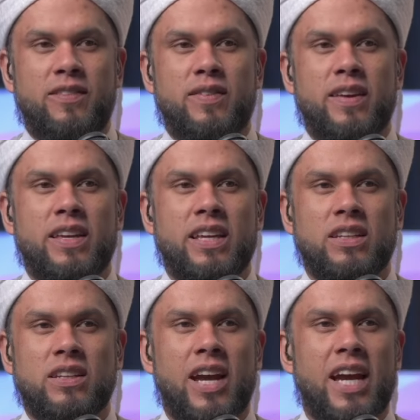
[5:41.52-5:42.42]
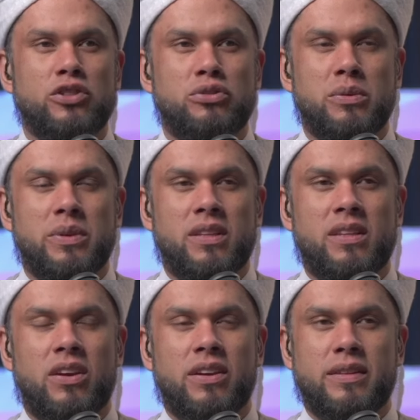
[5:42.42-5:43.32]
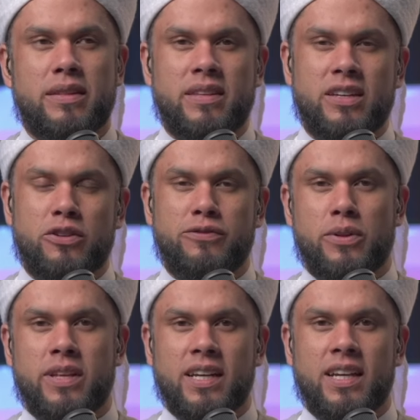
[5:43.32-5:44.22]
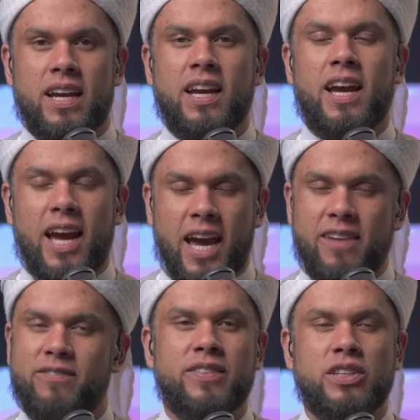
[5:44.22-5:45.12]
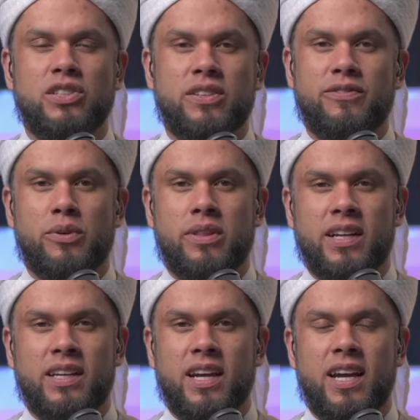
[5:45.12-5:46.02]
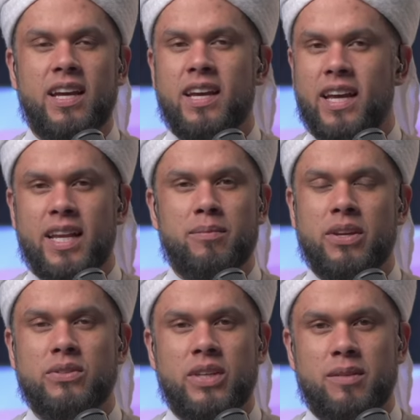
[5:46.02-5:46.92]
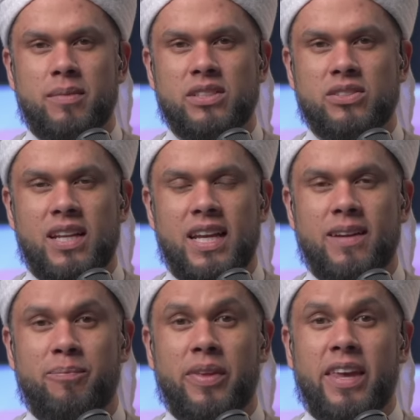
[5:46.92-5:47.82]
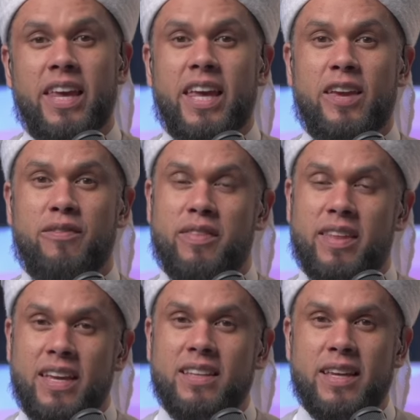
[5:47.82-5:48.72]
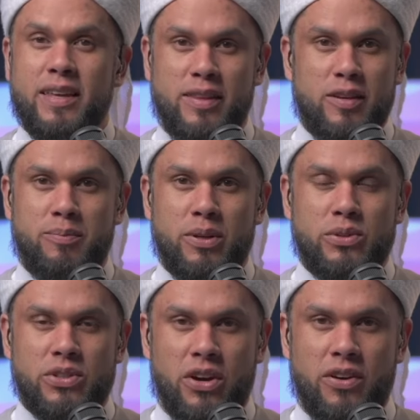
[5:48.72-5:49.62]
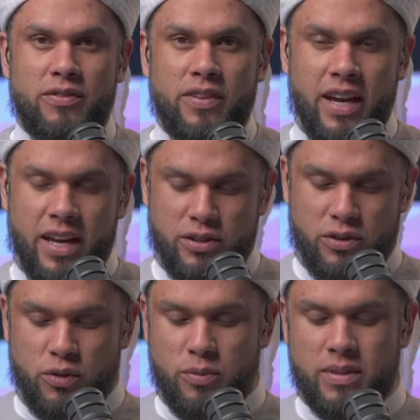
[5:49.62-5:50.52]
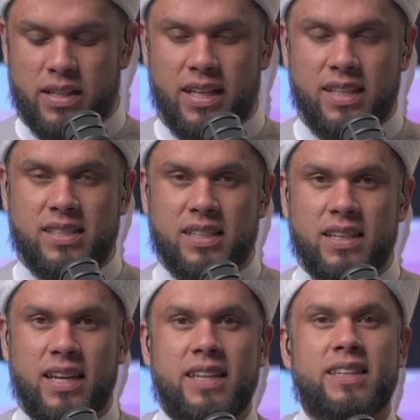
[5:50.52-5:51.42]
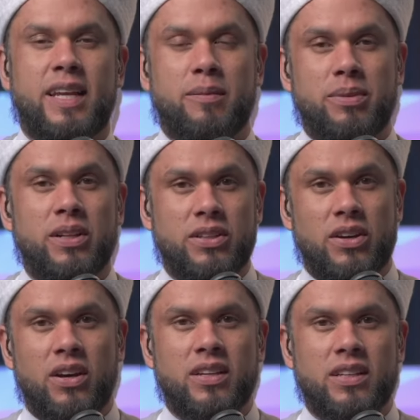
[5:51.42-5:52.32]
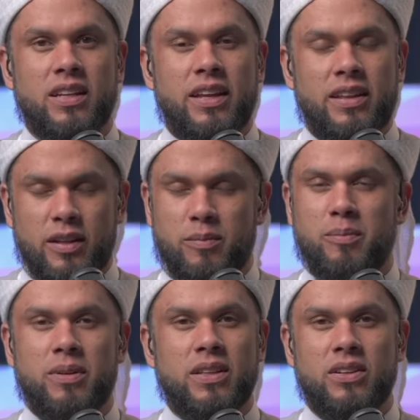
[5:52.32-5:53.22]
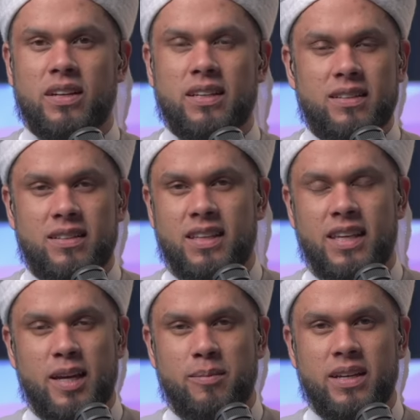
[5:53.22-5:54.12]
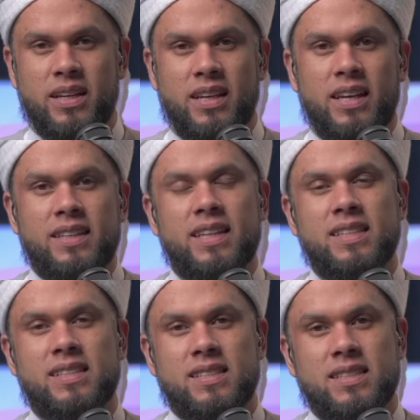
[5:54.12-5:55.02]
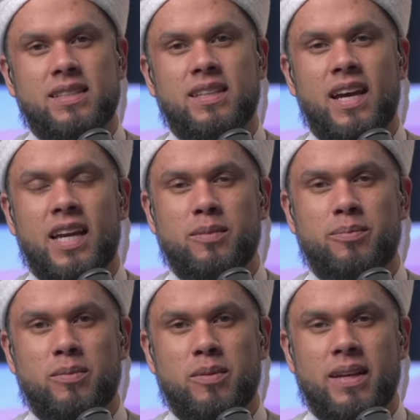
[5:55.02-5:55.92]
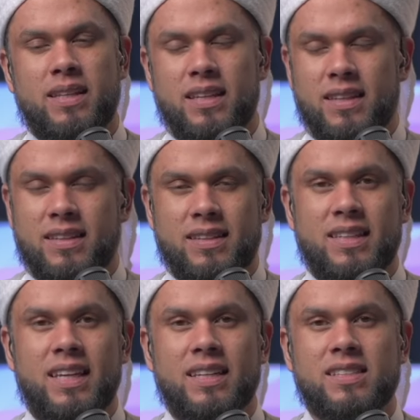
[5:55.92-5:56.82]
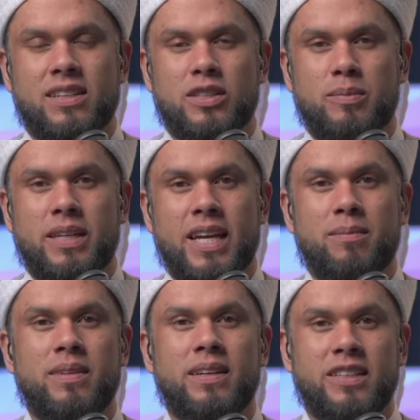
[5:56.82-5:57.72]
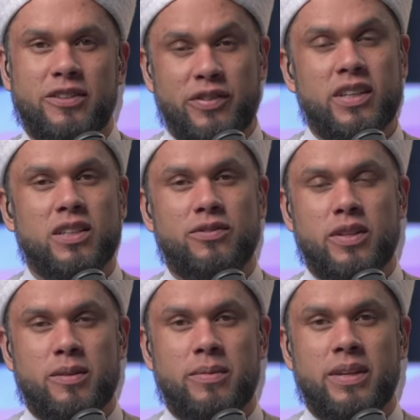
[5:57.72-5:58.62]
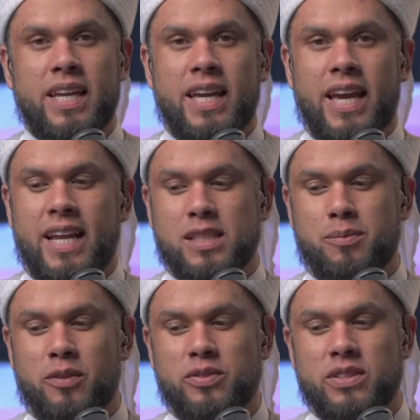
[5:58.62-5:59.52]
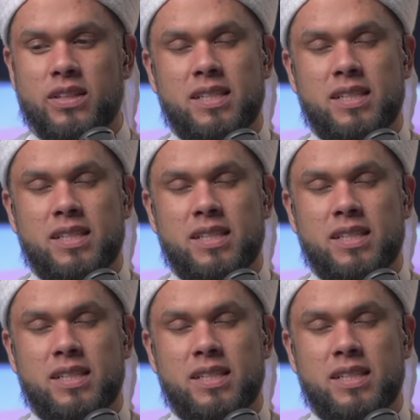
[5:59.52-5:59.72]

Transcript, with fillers: If they unsure whether they're in the third or fourth rak'ah, I've finished the fourth rak'ah and I'm going to end my salah. If they take the approach of I assume the lesser and then I build on, they'll be building on until Qiyamah. And that's highly problematic. Then the deen is going to become difficult for them. And as the Prophet